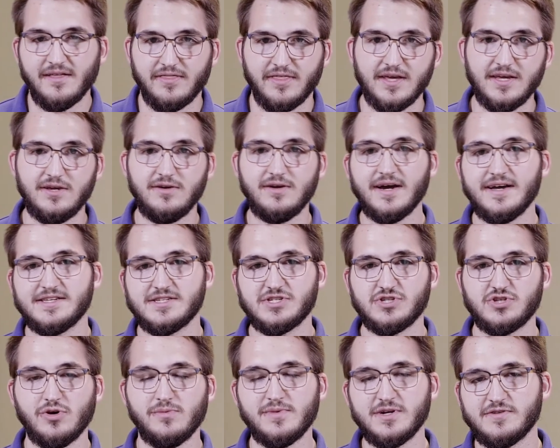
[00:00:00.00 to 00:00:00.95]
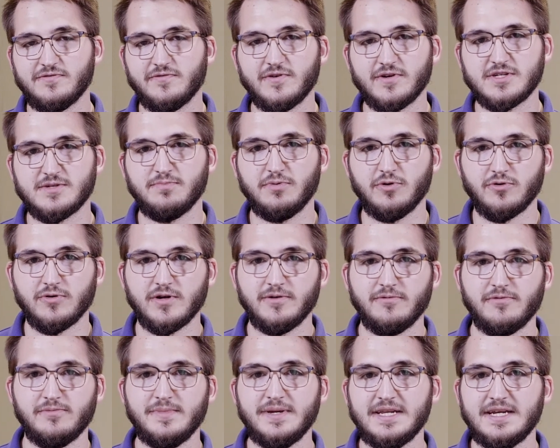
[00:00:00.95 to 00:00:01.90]
Thank you guys so much for exploring
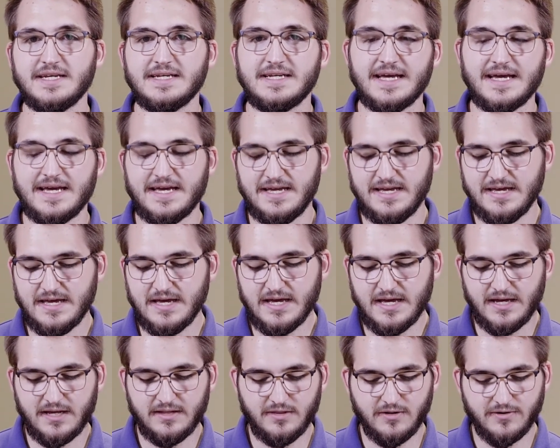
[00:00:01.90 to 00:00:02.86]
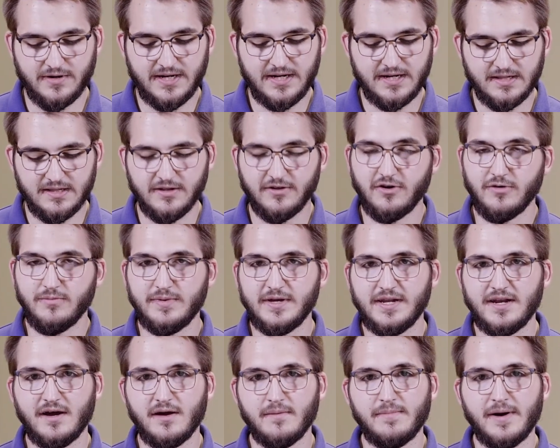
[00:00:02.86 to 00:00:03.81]
with me today, learning a little
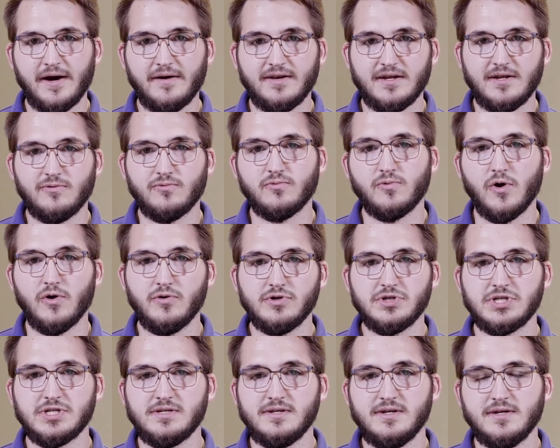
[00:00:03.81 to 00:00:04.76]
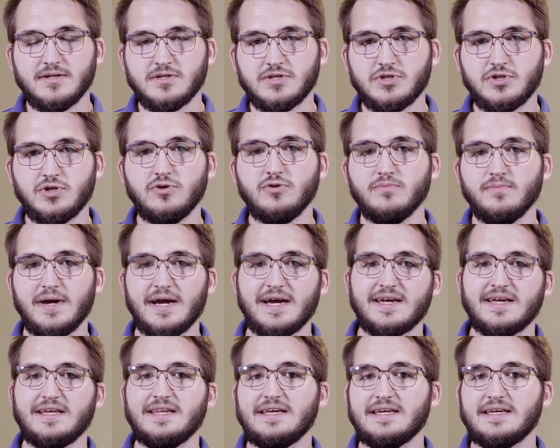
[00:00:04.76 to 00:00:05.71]
bit about erosion. Tune
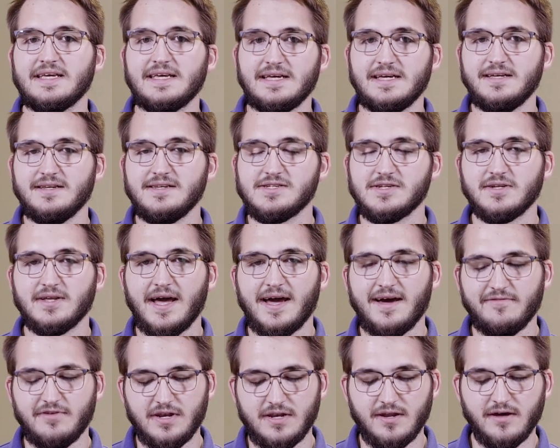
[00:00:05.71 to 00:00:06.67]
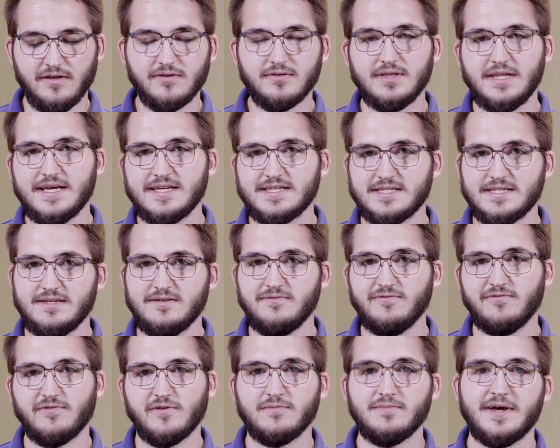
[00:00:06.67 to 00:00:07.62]
back in again to have another lesson
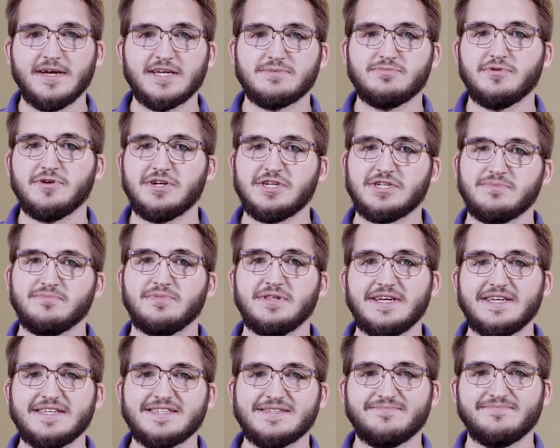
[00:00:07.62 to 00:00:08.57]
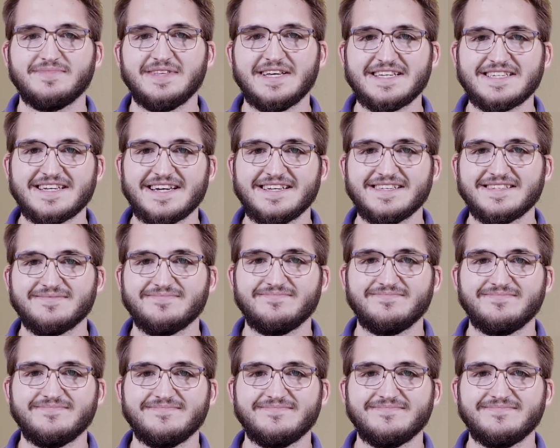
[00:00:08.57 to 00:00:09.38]
from Exploration Place. Thanks, guys.